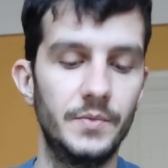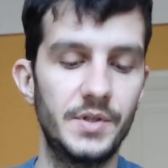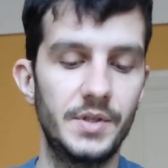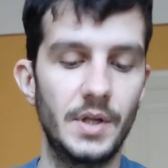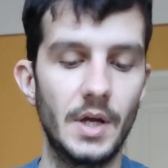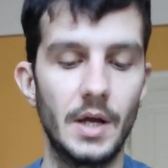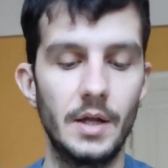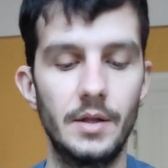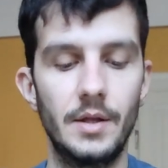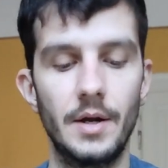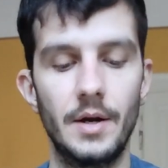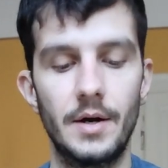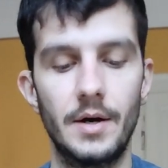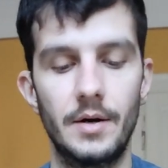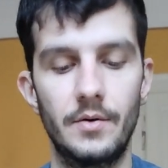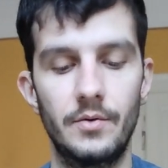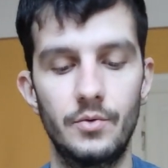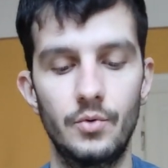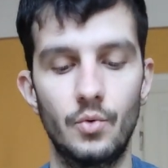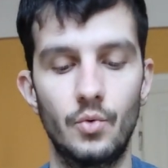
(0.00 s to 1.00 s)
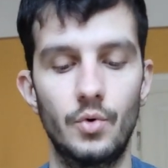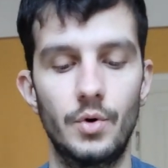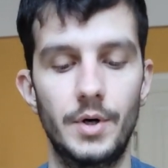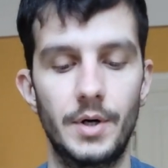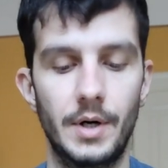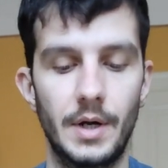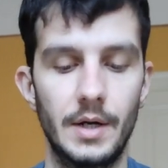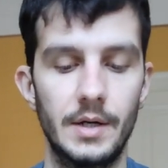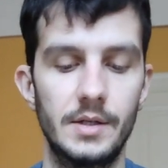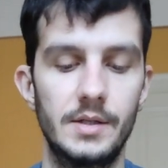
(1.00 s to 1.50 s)
stay there to
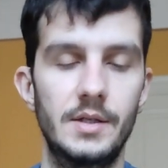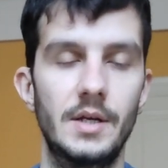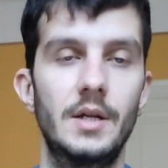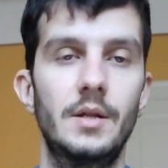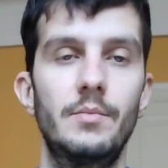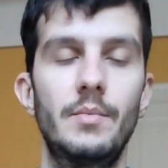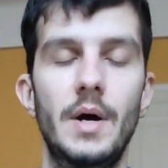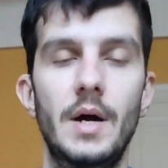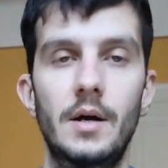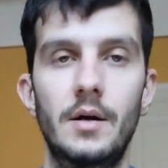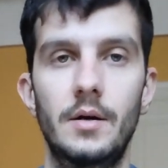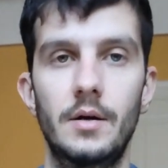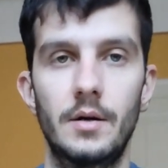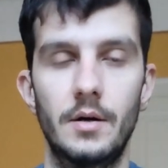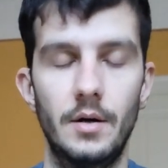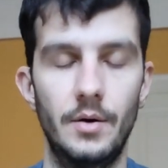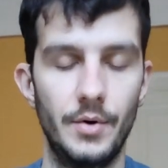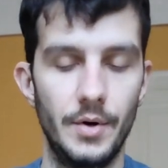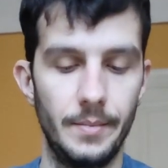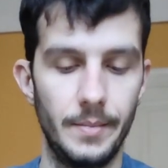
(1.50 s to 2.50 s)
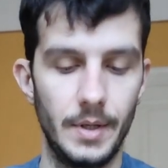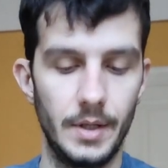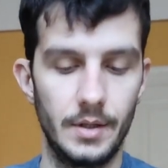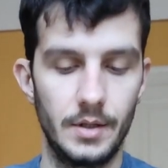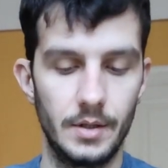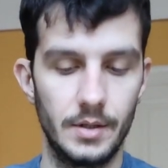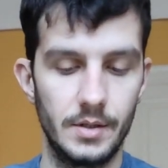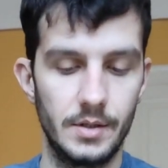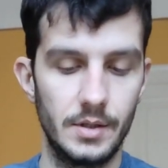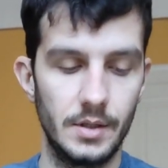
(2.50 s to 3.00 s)
work and send back
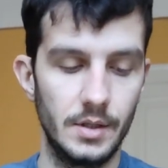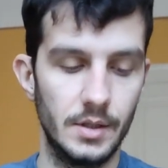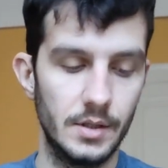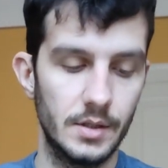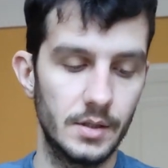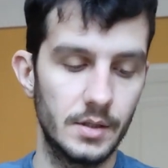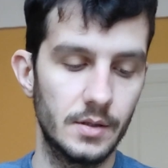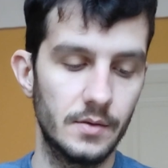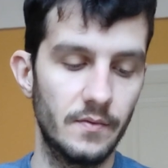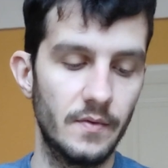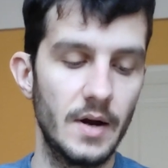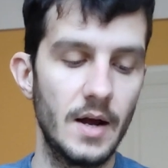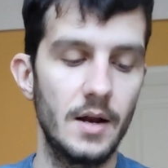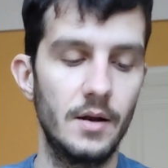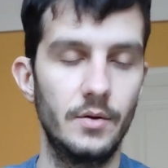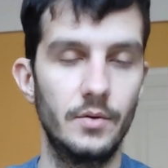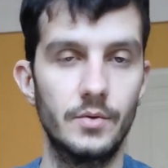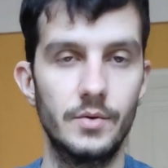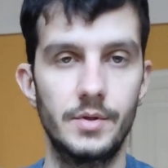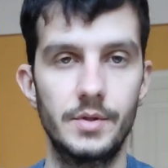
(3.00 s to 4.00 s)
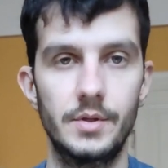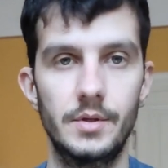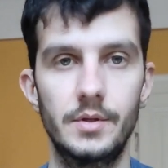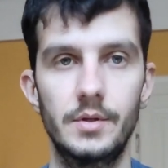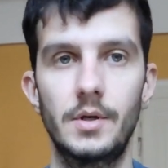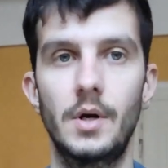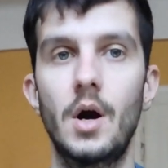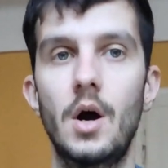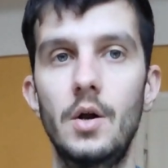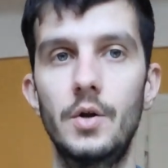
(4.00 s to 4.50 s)
remittances, values,
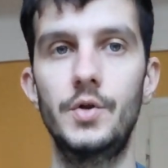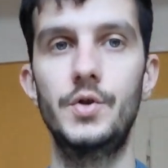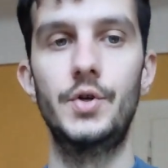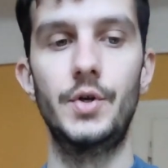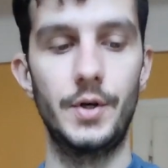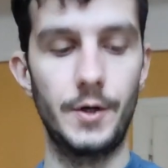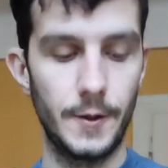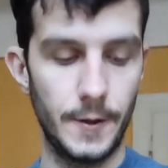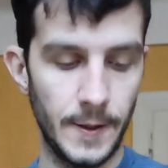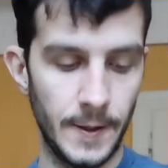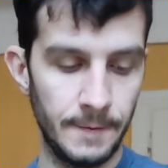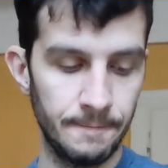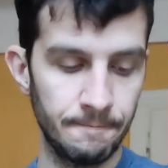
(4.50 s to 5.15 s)
culture.